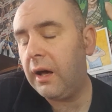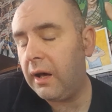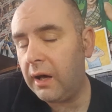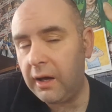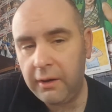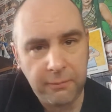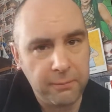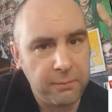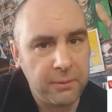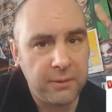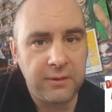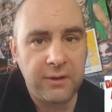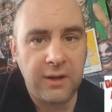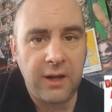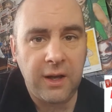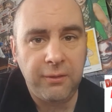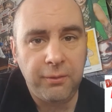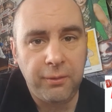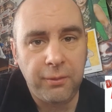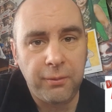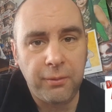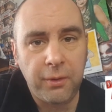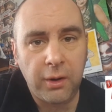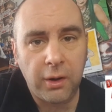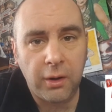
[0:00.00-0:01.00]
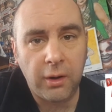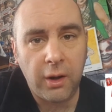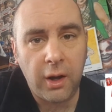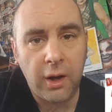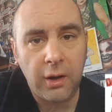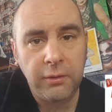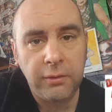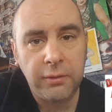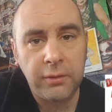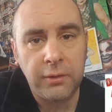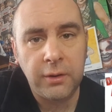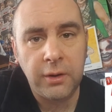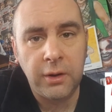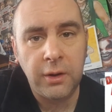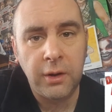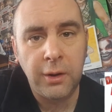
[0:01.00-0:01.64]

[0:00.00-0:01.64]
I've been Dave in real life.